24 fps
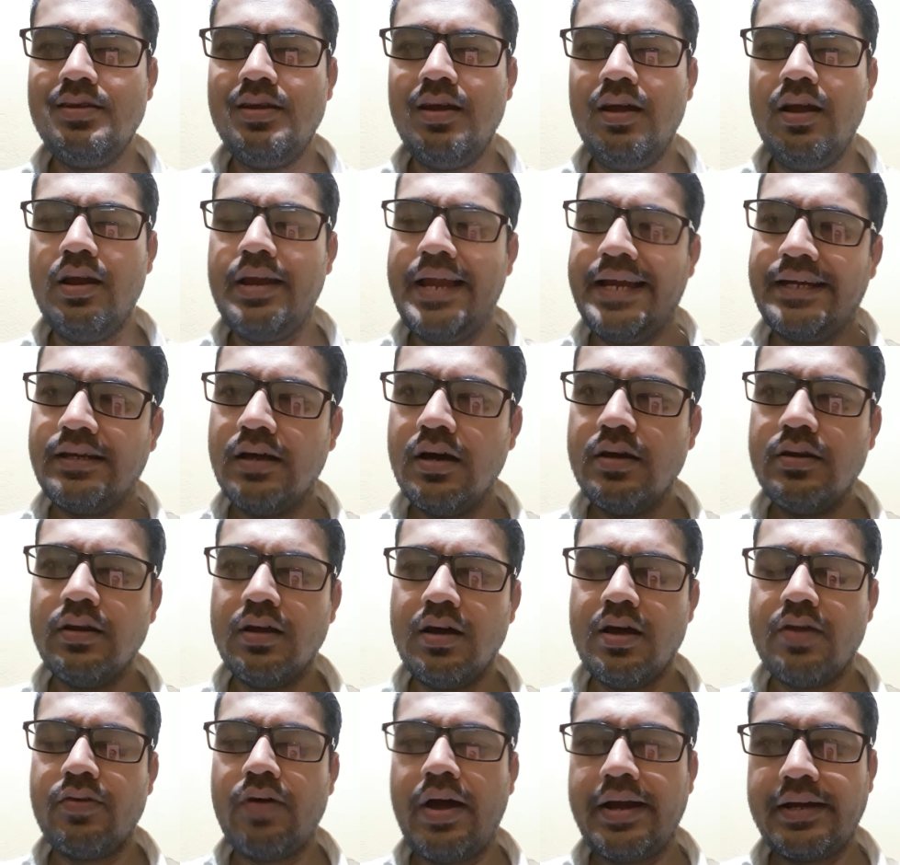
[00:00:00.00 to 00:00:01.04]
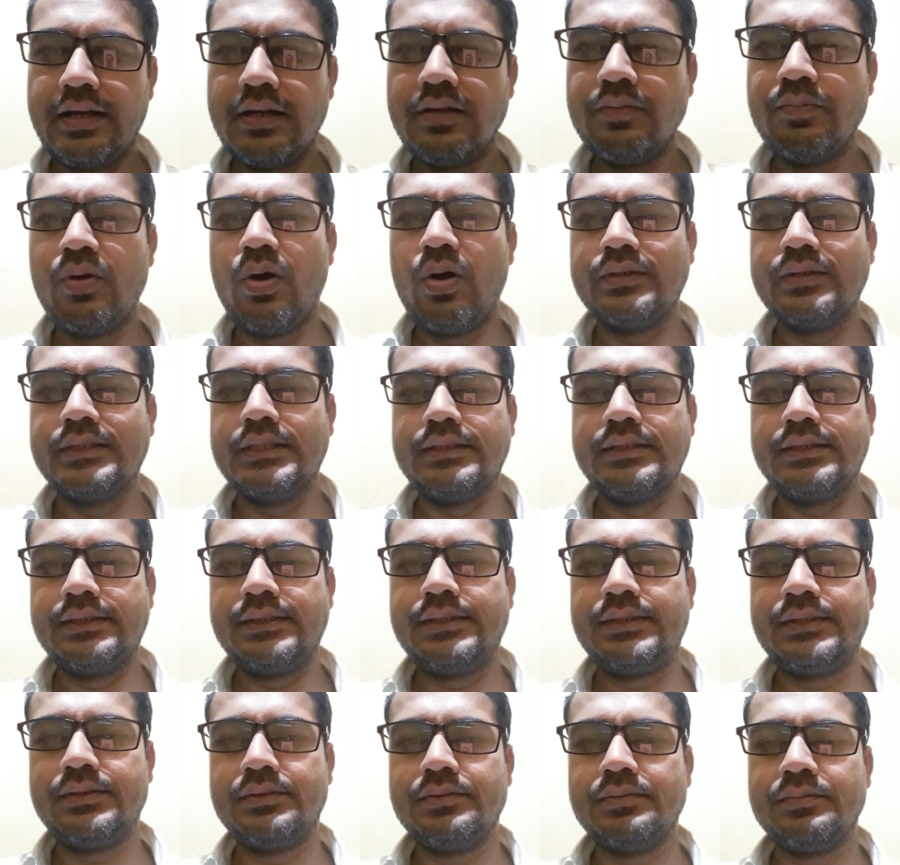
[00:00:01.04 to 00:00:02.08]
letter writing
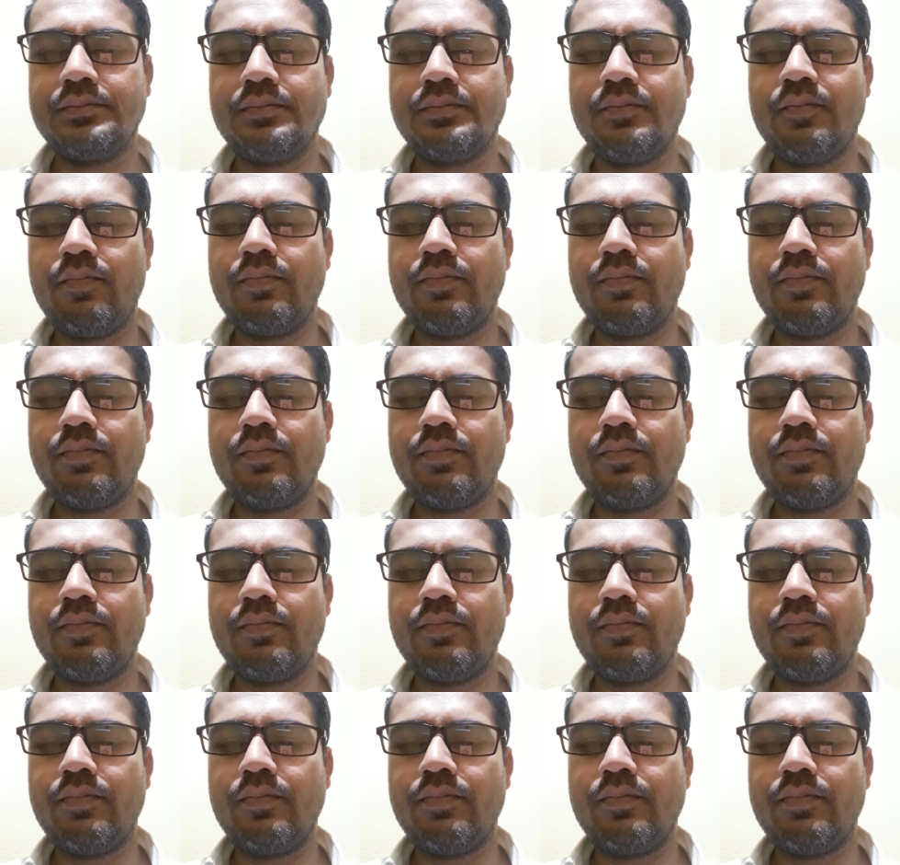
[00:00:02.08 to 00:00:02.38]
process.